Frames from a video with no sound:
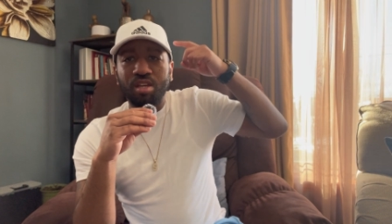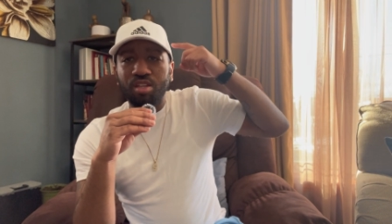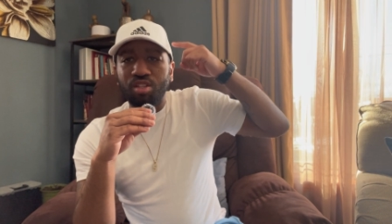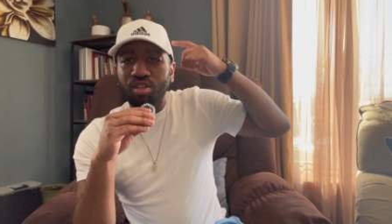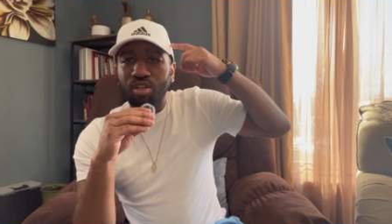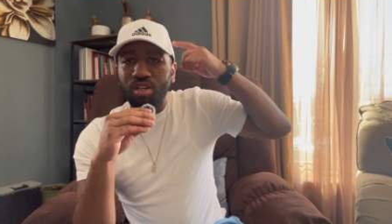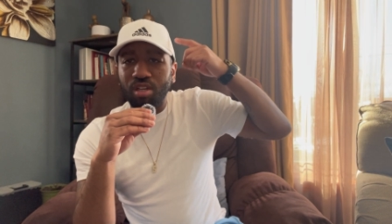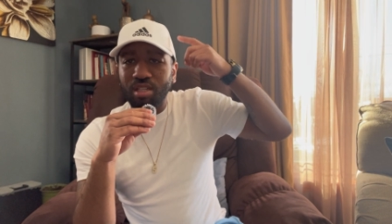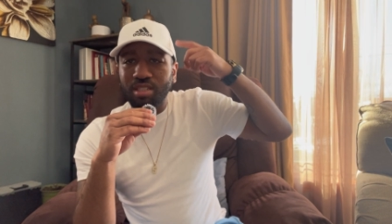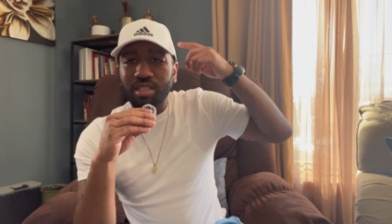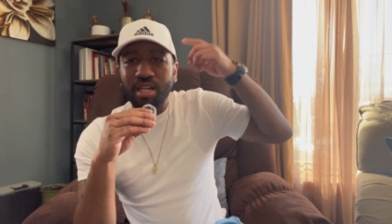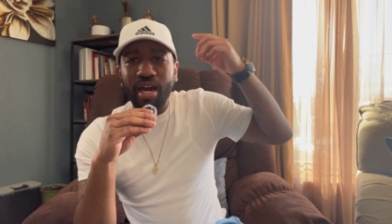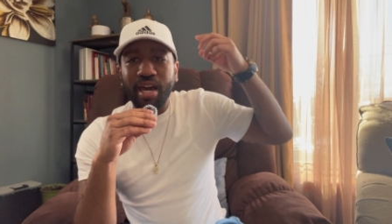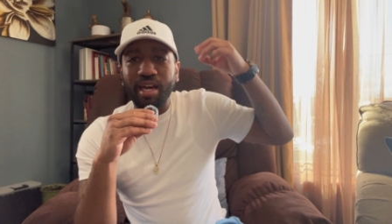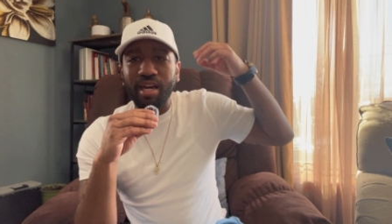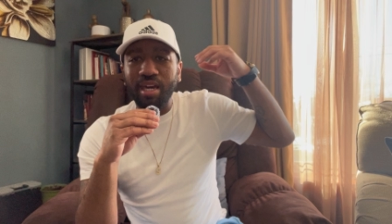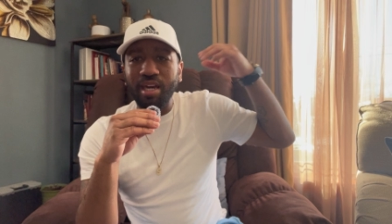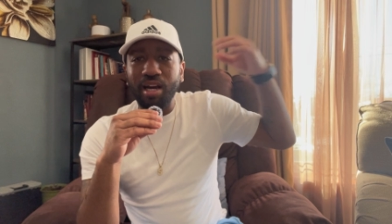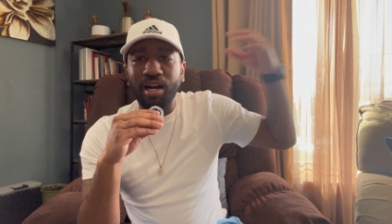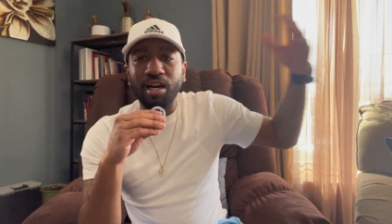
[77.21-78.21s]
it's
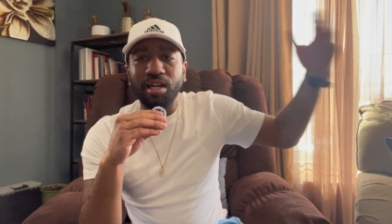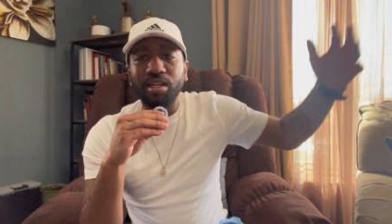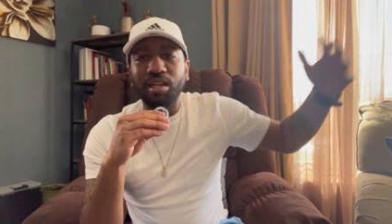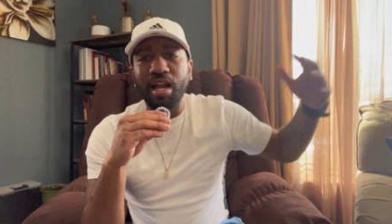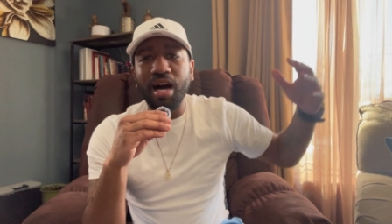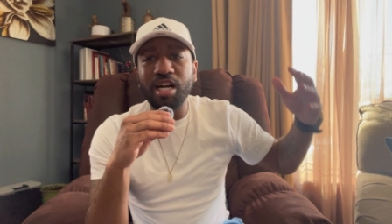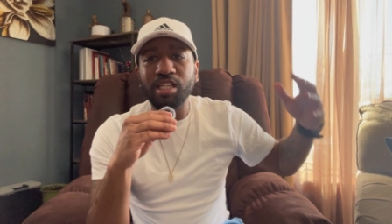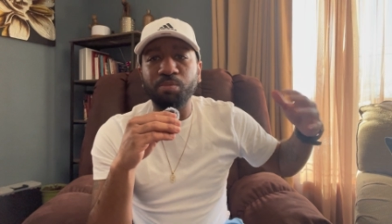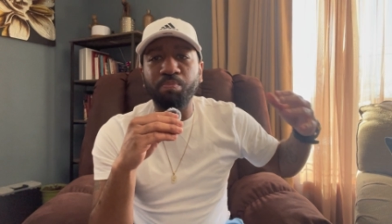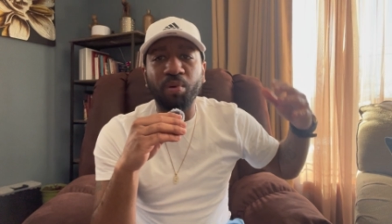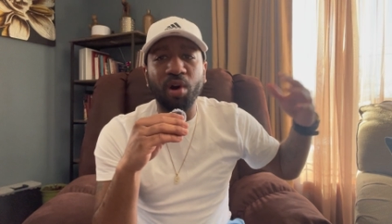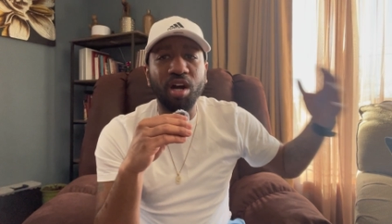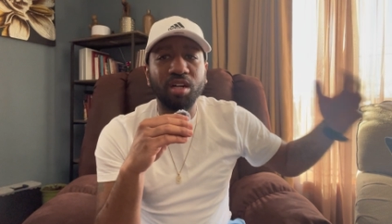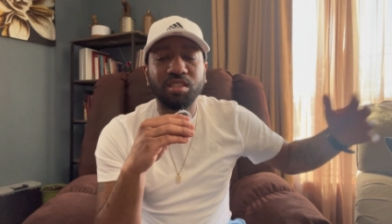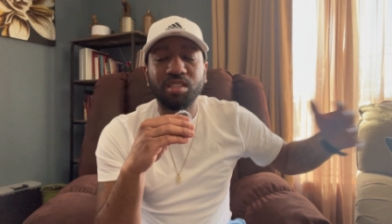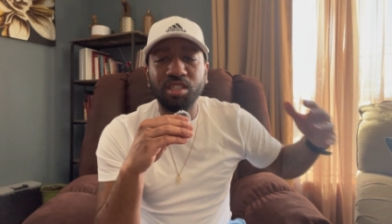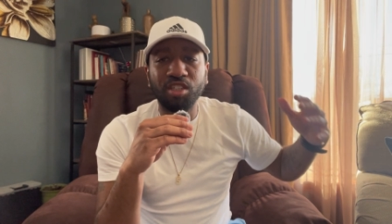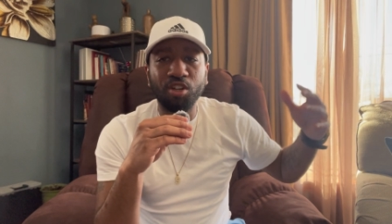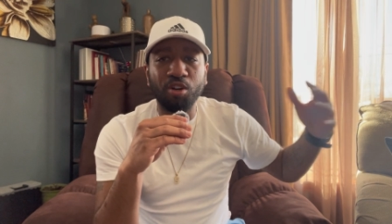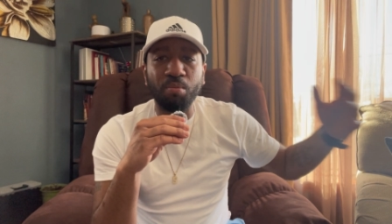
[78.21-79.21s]
like it unlocks
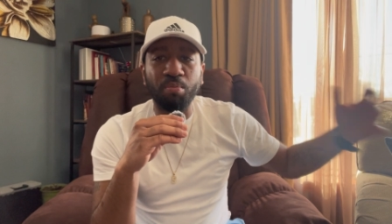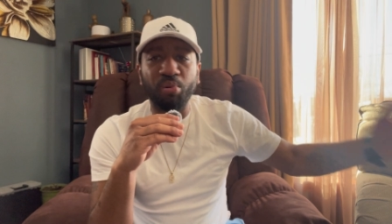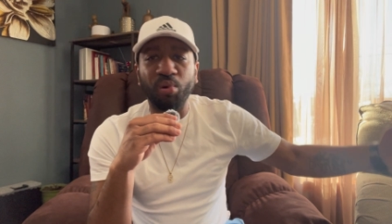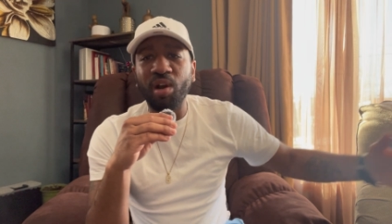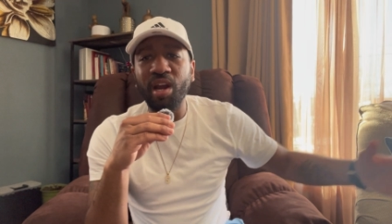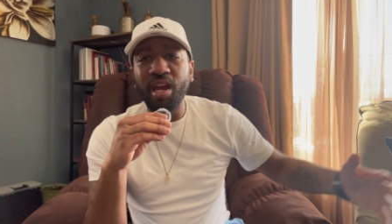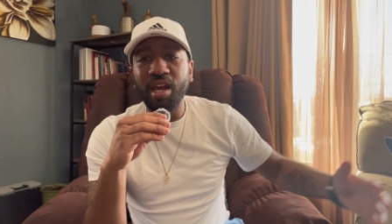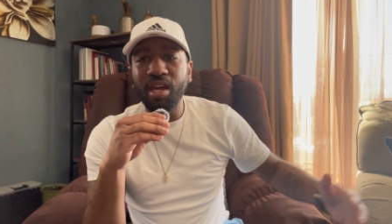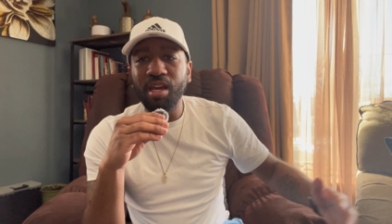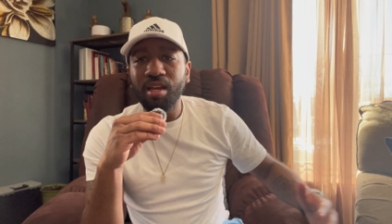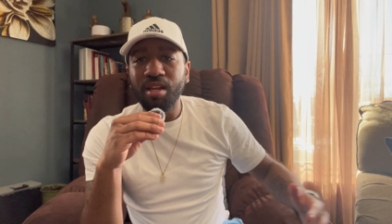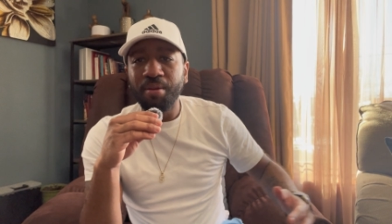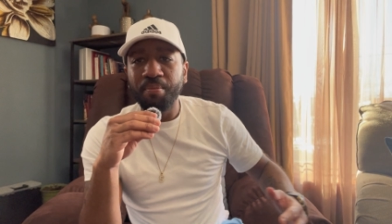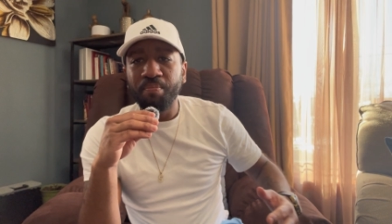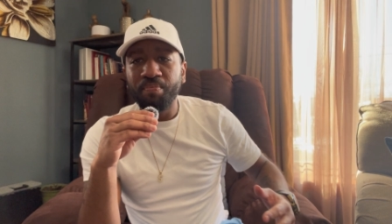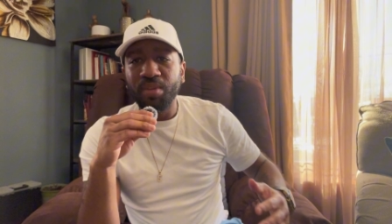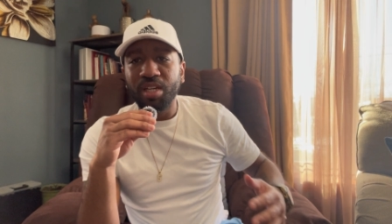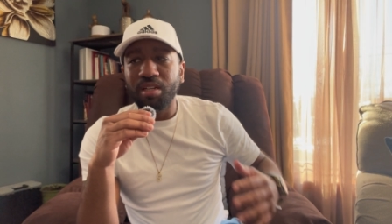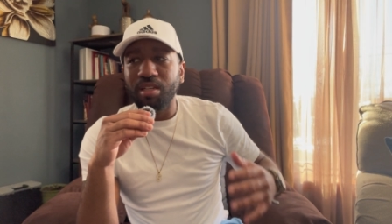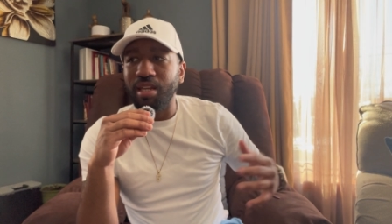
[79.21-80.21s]
parts of your brain
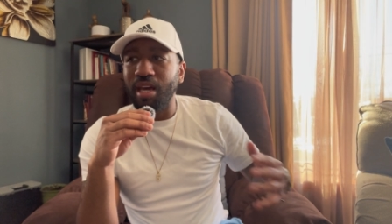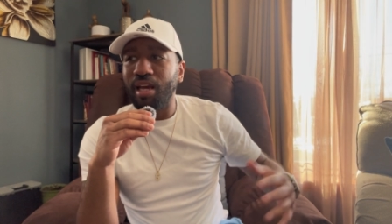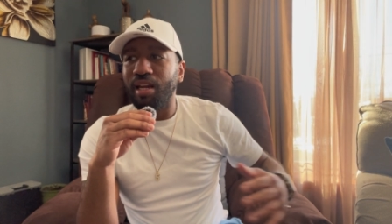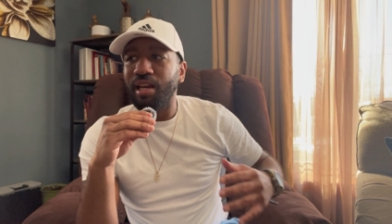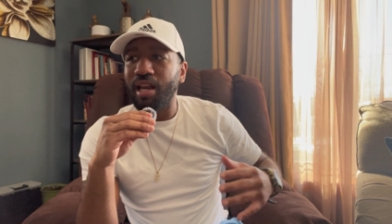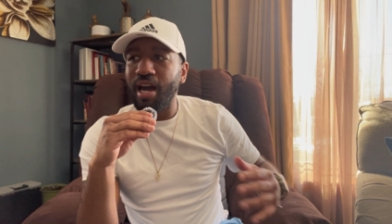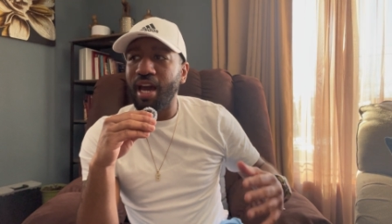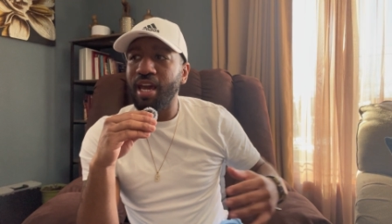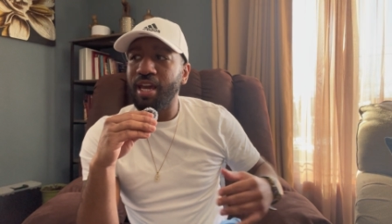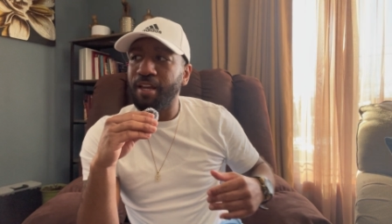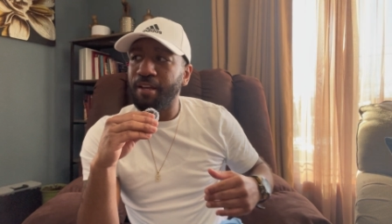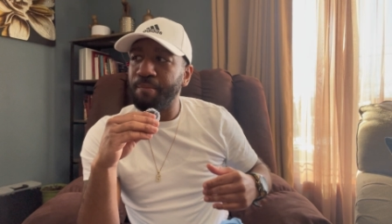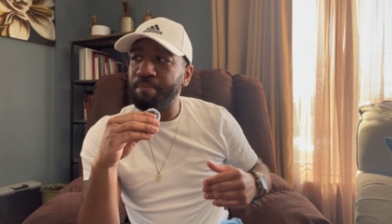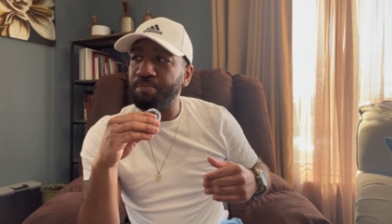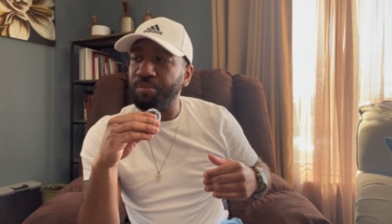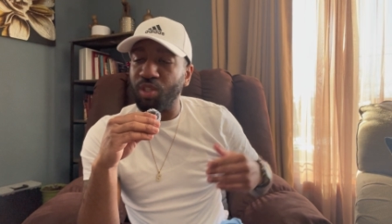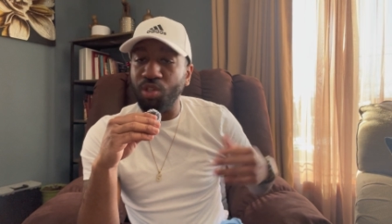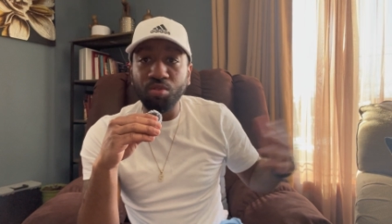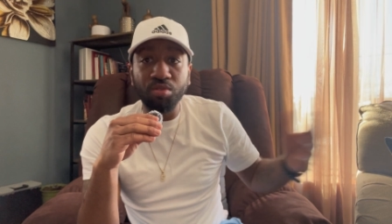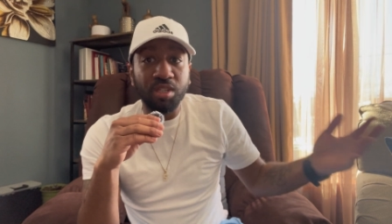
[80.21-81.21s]
that like
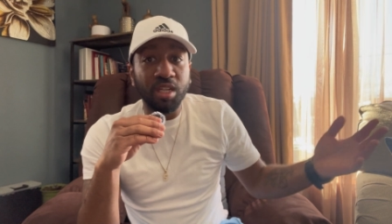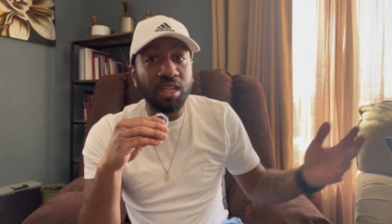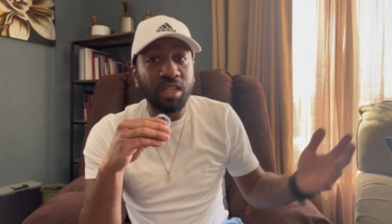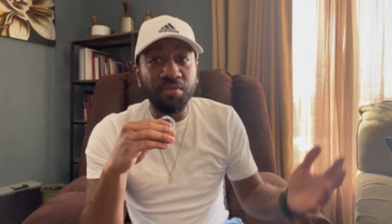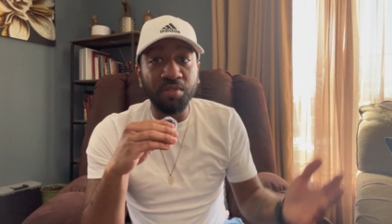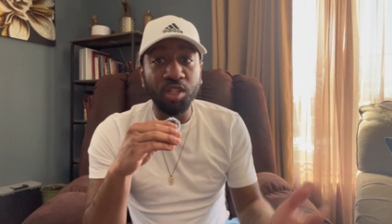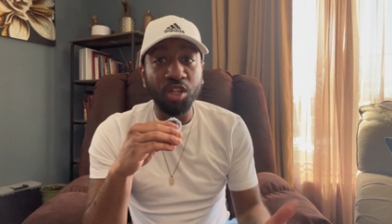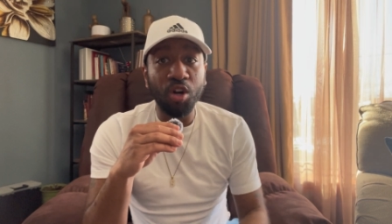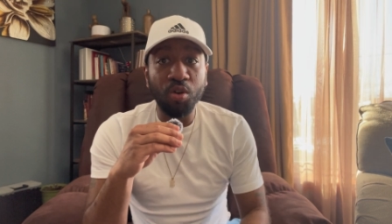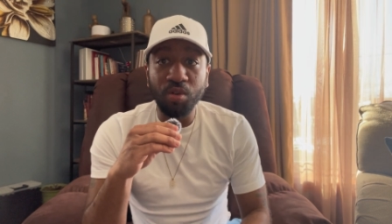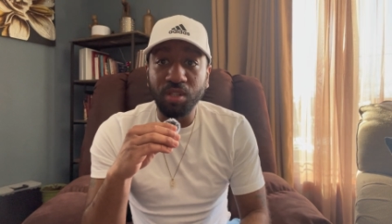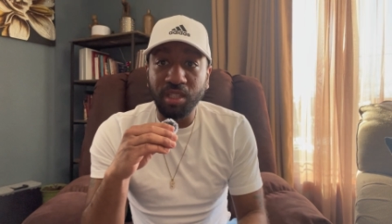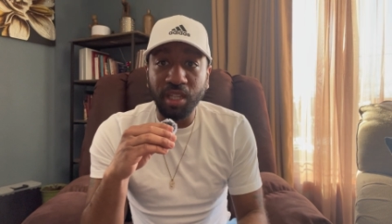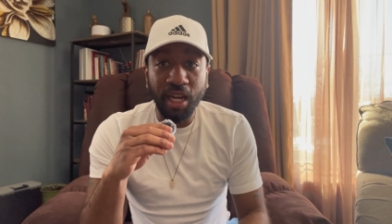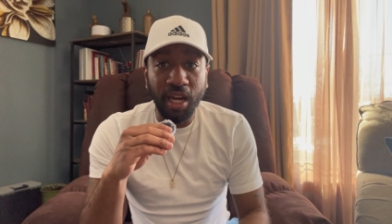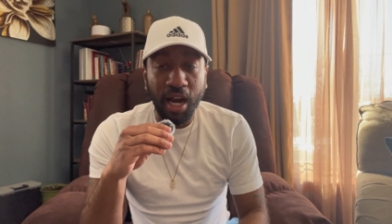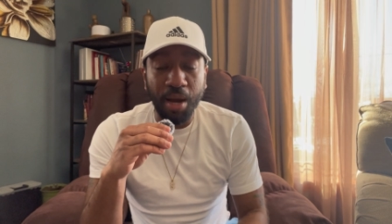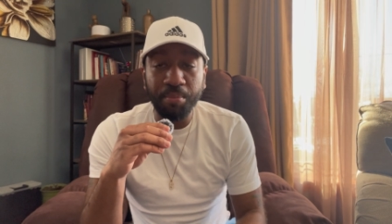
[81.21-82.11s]
you didn't even know were there.